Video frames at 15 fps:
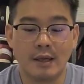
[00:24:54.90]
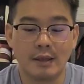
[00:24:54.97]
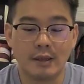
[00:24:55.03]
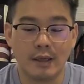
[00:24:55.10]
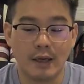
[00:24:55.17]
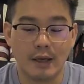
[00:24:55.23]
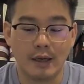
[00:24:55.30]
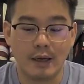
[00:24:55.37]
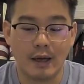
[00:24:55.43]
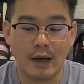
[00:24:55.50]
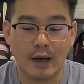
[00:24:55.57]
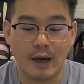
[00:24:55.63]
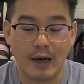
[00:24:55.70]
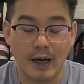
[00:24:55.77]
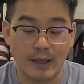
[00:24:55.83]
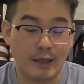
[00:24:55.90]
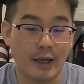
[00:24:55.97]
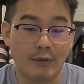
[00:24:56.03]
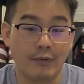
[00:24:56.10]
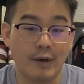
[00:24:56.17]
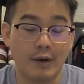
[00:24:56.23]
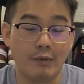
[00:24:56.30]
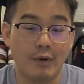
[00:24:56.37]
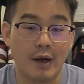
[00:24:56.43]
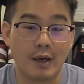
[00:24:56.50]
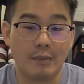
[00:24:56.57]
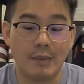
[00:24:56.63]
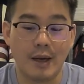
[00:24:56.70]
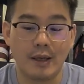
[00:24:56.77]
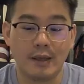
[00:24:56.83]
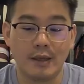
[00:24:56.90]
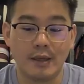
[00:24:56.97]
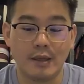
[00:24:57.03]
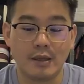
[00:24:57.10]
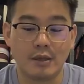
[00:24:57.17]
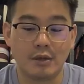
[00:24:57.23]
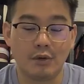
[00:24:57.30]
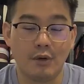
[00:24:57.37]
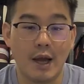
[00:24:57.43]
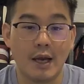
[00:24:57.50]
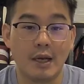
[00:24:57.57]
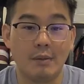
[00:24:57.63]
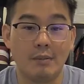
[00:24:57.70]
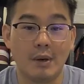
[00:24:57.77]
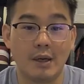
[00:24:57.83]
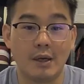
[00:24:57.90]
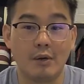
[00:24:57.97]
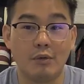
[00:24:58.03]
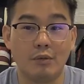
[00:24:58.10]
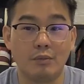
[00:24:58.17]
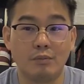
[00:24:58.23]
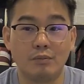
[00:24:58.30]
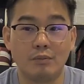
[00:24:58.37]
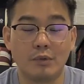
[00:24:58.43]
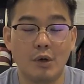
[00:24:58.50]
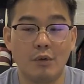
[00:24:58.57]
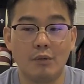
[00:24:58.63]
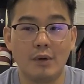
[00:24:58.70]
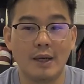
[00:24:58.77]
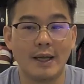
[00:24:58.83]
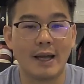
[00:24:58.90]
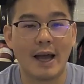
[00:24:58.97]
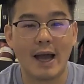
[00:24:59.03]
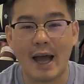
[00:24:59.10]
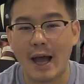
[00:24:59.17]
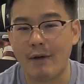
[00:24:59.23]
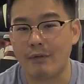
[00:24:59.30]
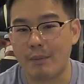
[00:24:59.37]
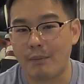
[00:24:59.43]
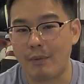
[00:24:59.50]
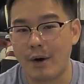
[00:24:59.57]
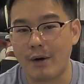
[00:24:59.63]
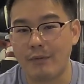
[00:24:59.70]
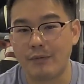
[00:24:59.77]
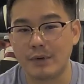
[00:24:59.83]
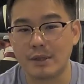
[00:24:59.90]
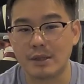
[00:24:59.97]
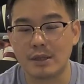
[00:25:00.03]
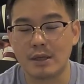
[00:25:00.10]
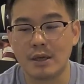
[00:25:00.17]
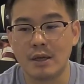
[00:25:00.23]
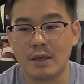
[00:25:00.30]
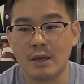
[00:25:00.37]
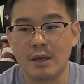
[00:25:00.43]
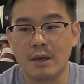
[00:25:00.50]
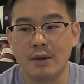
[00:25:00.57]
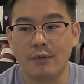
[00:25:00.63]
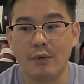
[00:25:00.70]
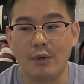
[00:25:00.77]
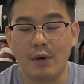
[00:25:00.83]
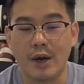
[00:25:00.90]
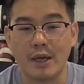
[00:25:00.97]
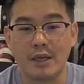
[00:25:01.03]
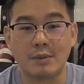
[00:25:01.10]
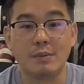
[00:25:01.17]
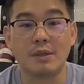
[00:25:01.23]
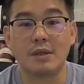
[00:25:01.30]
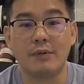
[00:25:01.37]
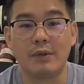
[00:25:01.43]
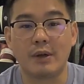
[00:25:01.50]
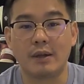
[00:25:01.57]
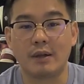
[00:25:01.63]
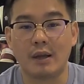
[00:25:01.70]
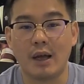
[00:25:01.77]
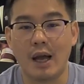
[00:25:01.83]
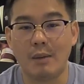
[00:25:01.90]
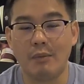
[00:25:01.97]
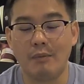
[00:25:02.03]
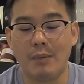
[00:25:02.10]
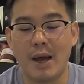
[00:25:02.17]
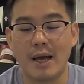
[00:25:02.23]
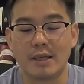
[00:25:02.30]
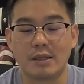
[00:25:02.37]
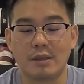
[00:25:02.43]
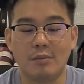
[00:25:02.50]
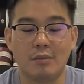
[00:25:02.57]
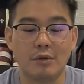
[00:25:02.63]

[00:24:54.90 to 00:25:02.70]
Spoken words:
then I definitely recommend these to anybody who don't really have a preference for a specific type of basketball